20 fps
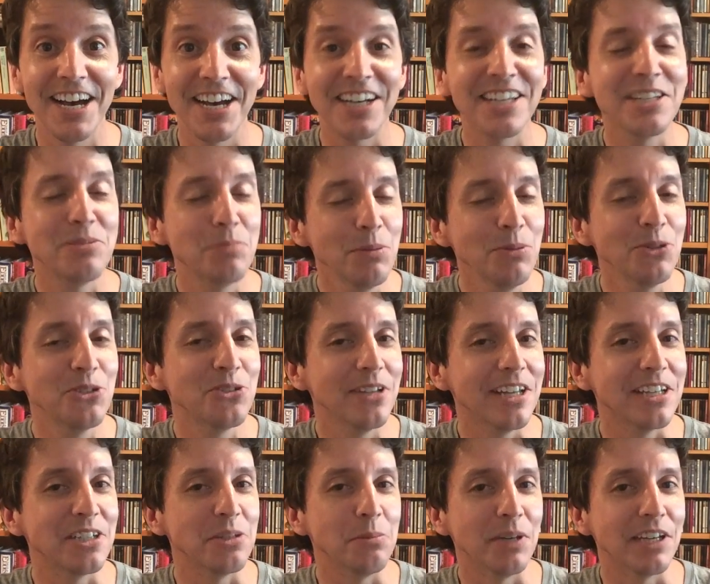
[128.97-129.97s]
because people do
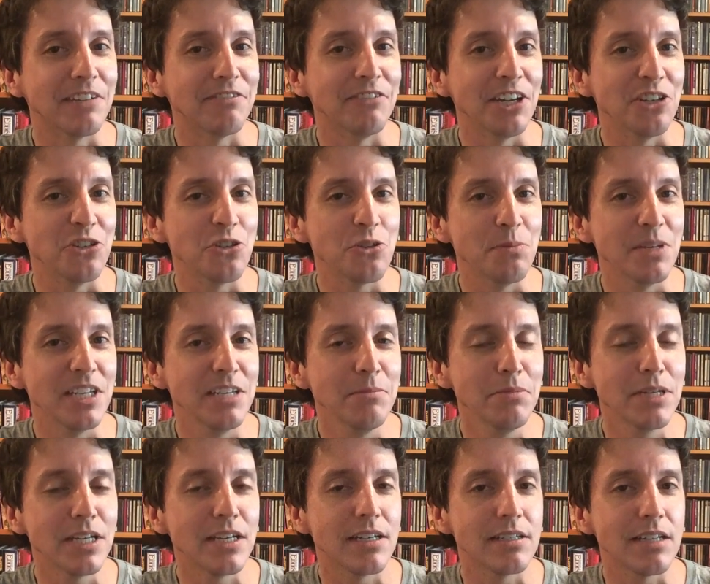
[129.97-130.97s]
like to pick fights with me
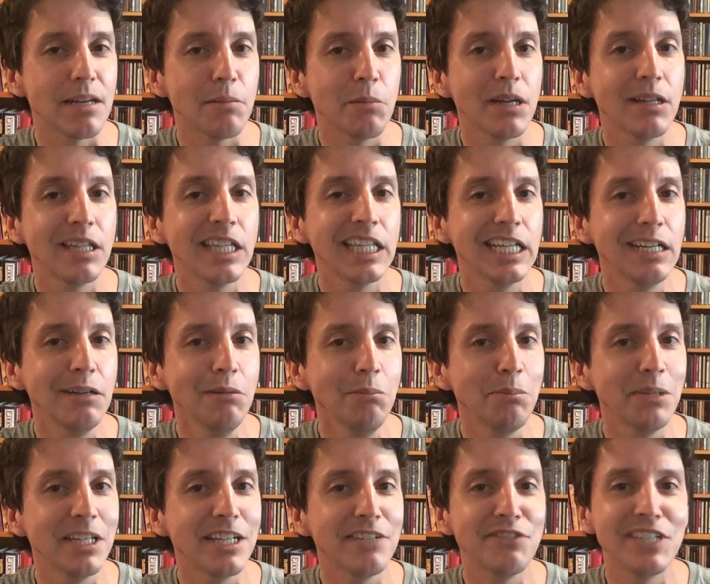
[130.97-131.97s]
because I'm a little
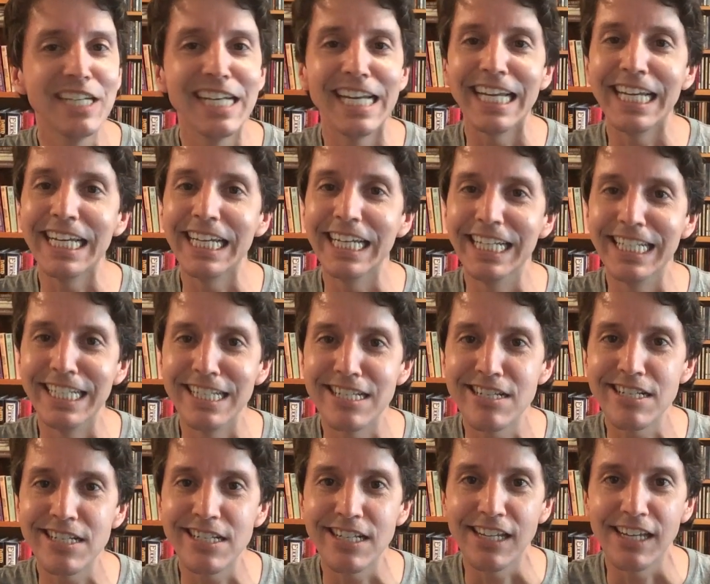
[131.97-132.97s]
bit of an
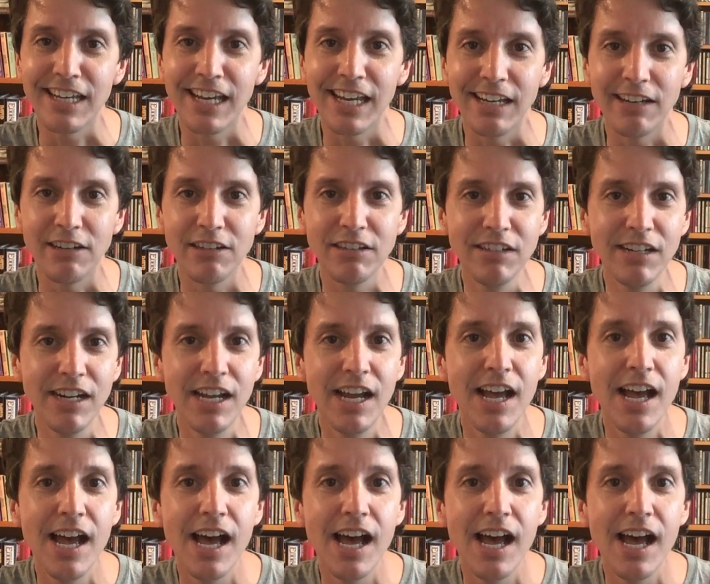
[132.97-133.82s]
instigator.